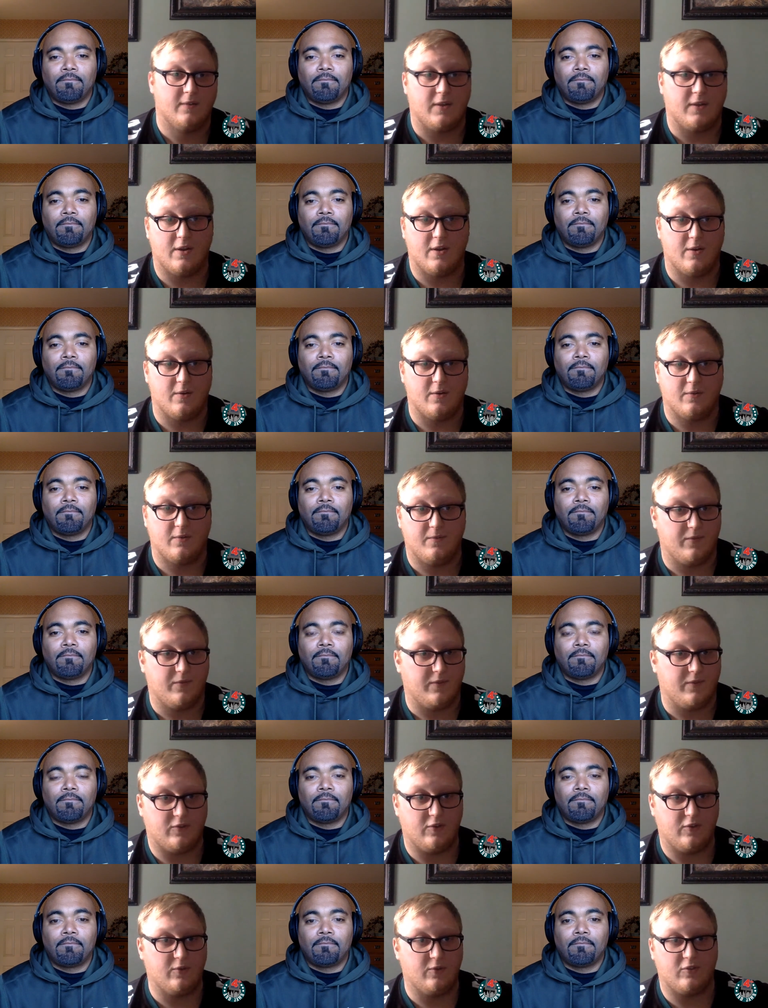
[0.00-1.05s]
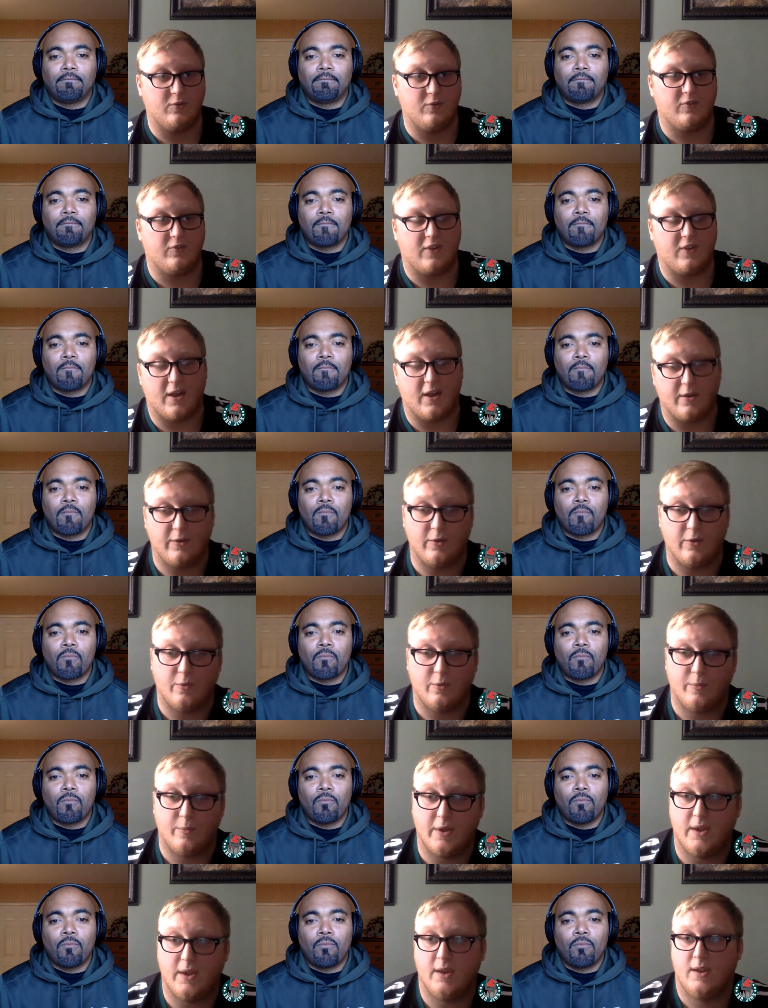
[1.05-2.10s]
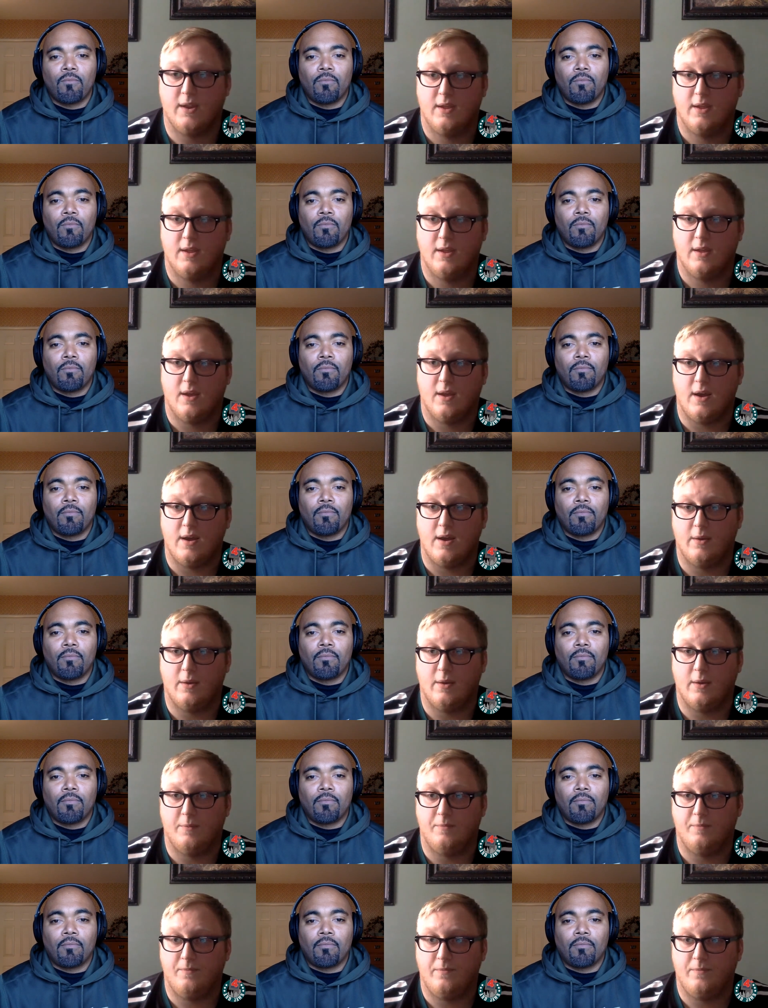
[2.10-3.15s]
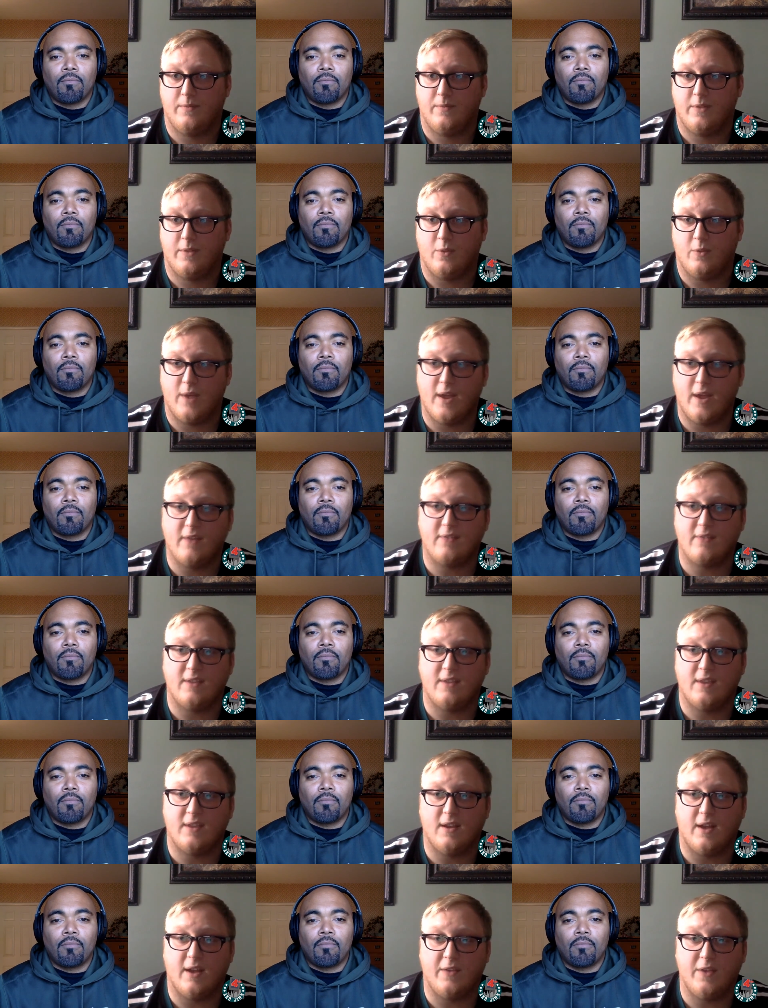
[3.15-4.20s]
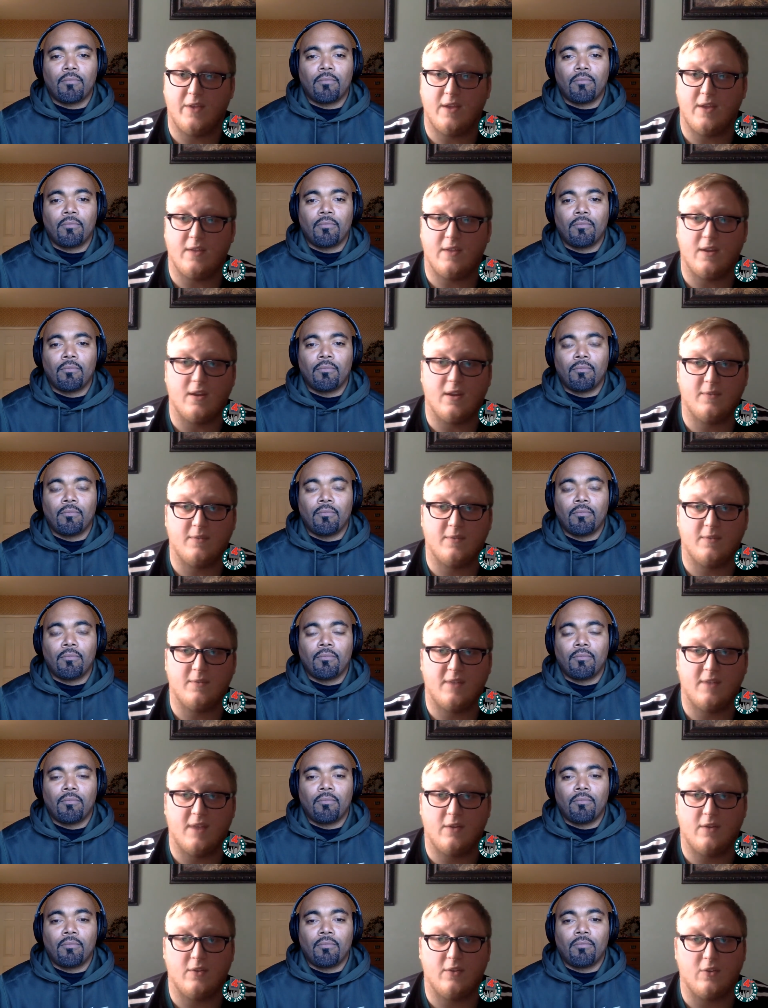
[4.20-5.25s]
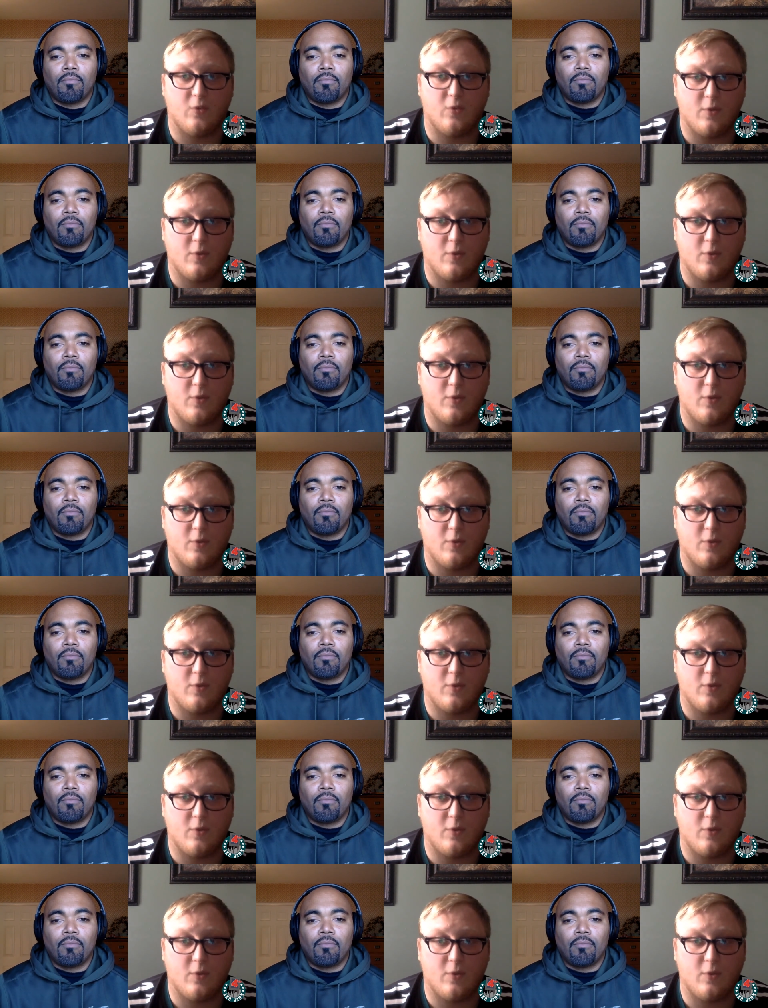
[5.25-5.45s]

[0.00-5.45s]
Speaker 1: You know, do do what you gotta do. But um, the way I see it, I think that it comes down to the